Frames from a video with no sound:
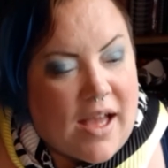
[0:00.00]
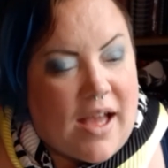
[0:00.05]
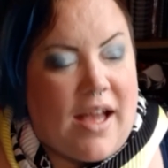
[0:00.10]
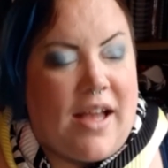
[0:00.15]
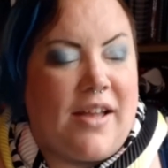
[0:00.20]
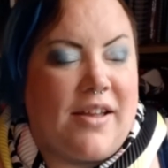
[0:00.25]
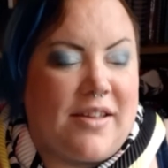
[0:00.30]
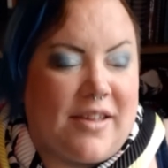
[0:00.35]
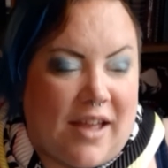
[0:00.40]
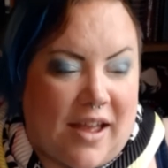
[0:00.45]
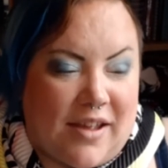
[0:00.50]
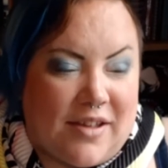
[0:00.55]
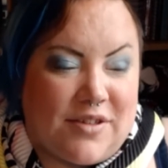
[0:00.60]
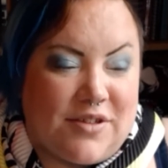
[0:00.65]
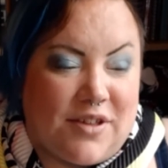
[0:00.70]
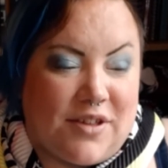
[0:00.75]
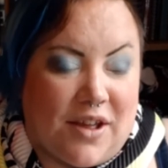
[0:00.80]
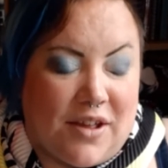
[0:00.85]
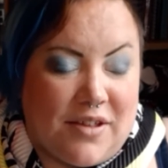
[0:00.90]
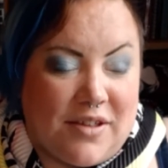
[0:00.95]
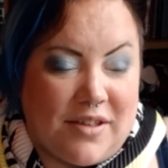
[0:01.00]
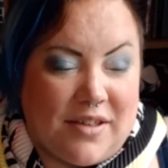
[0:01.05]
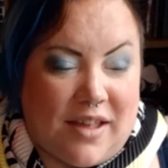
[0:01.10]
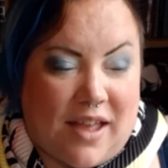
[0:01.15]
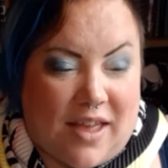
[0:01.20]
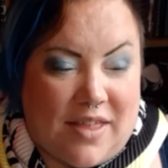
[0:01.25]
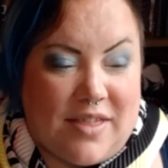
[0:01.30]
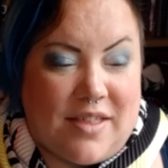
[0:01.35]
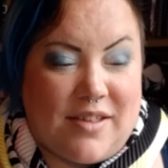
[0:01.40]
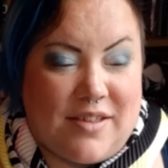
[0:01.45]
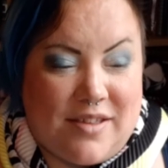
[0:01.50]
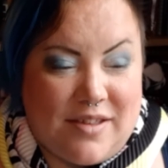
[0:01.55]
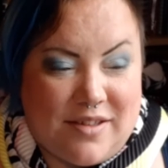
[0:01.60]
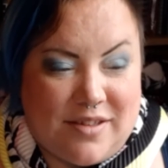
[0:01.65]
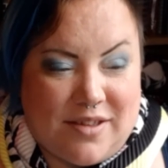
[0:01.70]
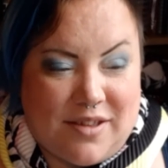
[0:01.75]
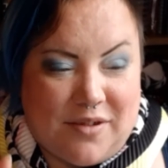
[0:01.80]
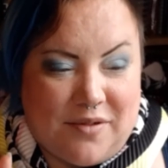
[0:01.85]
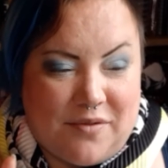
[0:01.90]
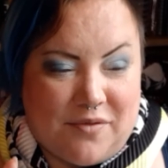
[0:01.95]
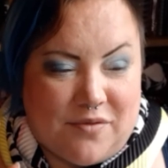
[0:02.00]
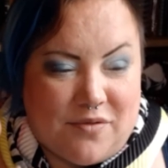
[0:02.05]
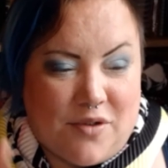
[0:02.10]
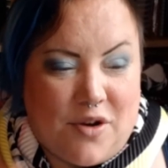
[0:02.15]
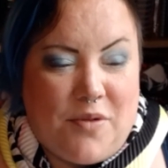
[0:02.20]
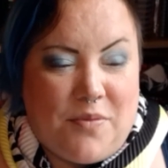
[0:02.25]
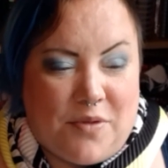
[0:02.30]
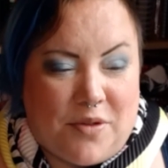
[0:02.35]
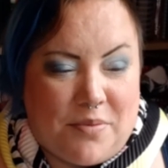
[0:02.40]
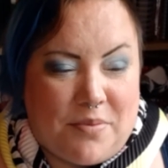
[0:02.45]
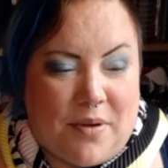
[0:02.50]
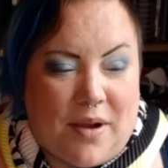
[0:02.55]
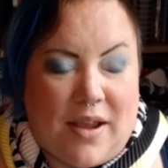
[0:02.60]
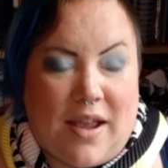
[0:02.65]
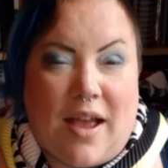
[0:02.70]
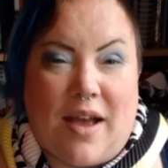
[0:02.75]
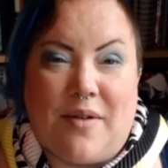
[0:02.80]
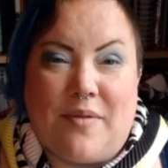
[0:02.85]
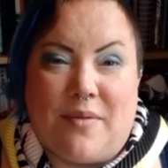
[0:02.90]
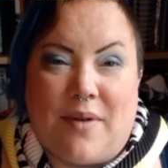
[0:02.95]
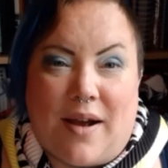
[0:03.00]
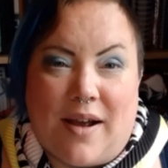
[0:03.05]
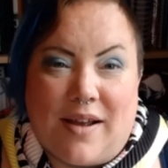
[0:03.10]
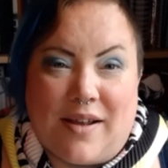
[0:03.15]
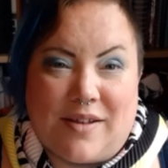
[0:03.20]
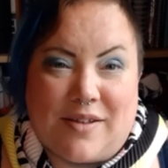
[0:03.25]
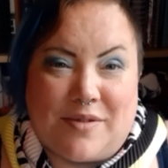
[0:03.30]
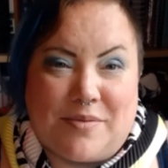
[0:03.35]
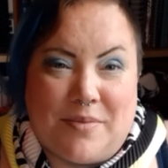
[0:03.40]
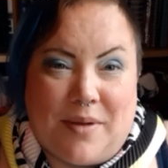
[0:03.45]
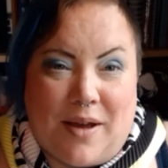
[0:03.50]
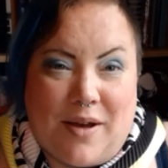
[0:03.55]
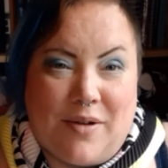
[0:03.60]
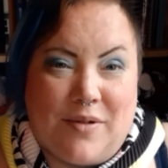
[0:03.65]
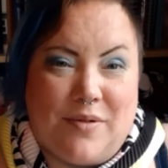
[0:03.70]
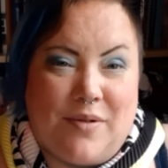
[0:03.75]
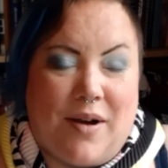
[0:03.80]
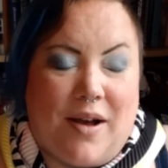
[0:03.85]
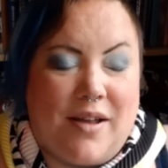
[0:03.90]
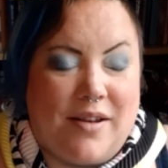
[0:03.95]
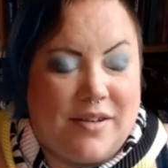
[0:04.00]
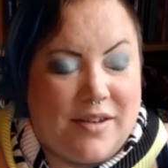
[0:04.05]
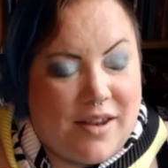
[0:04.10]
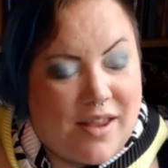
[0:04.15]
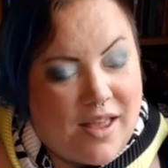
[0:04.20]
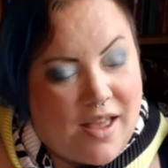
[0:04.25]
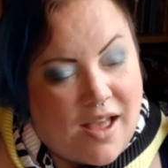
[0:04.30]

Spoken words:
Okay, so yeah, this is the room spray and wax melt one.